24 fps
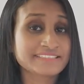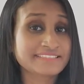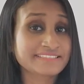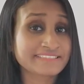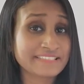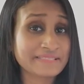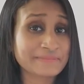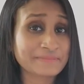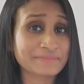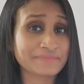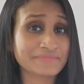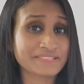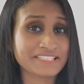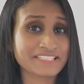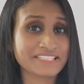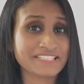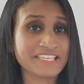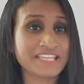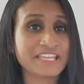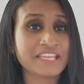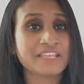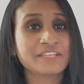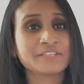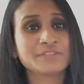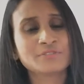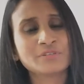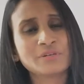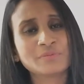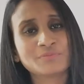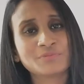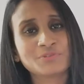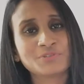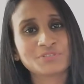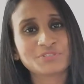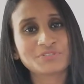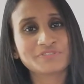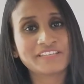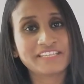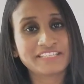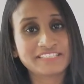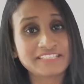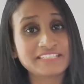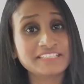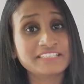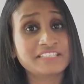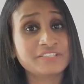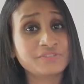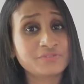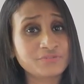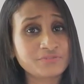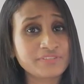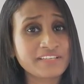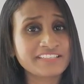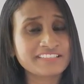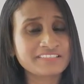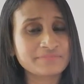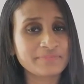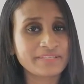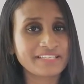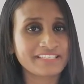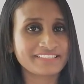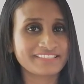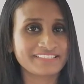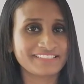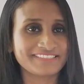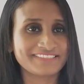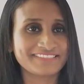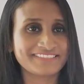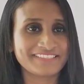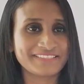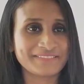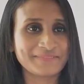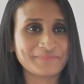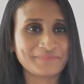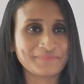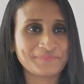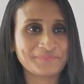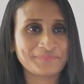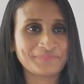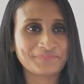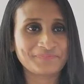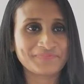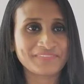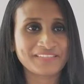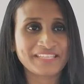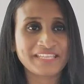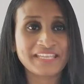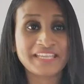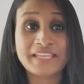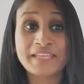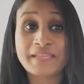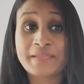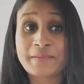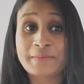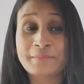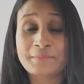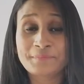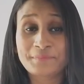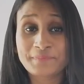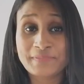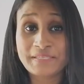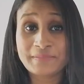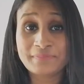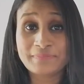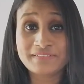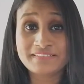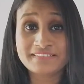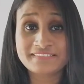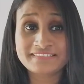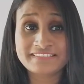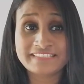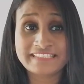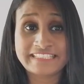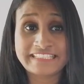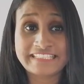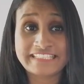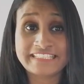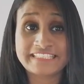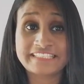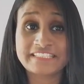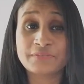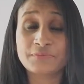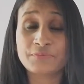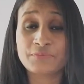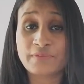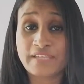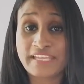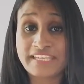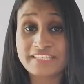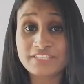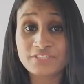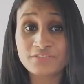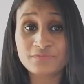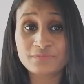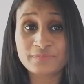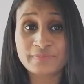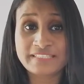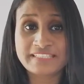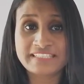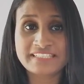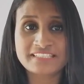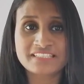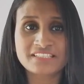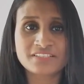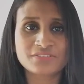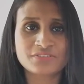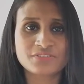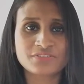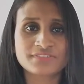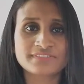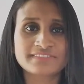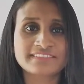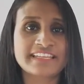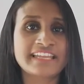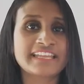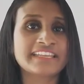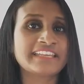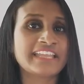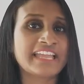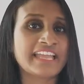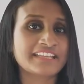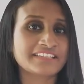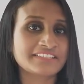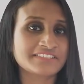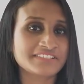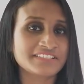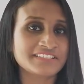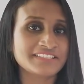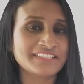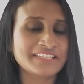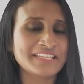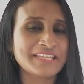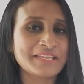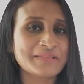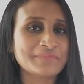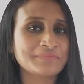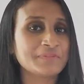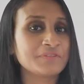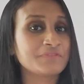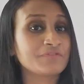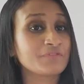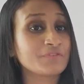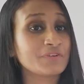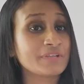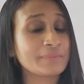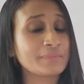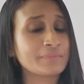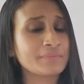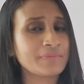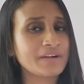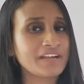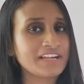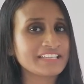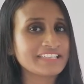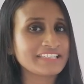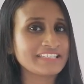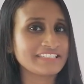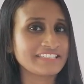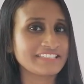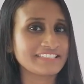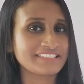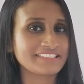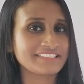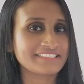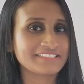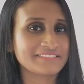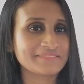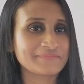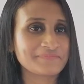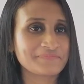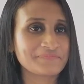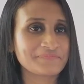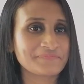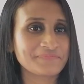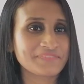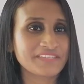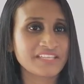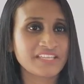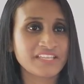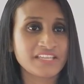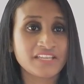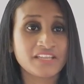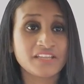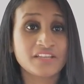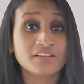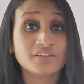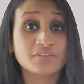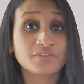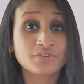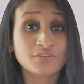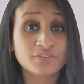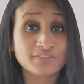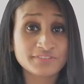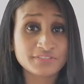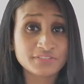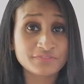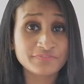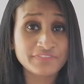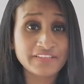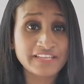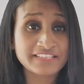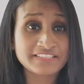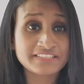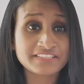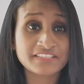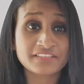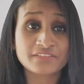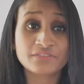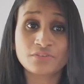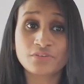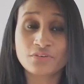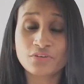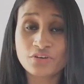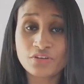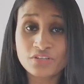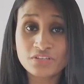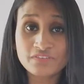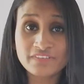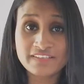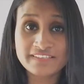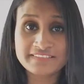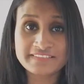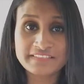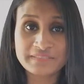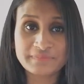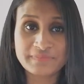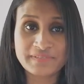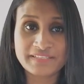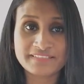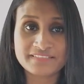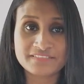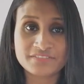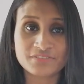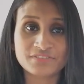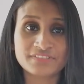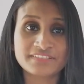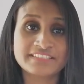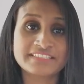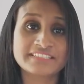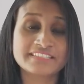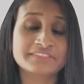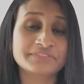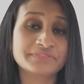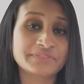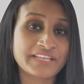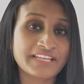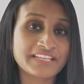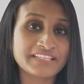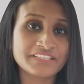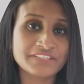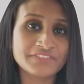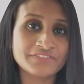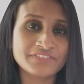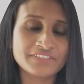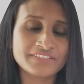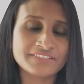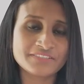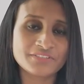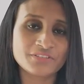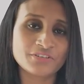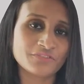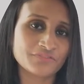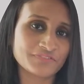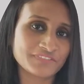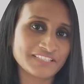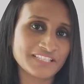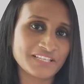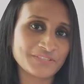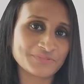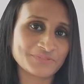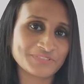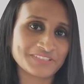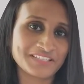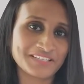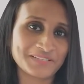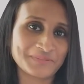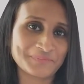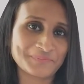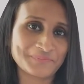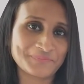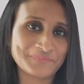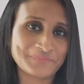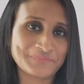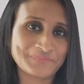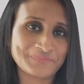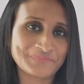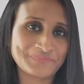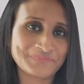Simply, you are motivated due to expectancy. People see the weight of particular cause and action before embarking it. Course of action always depends on the attractiveness of the outcome.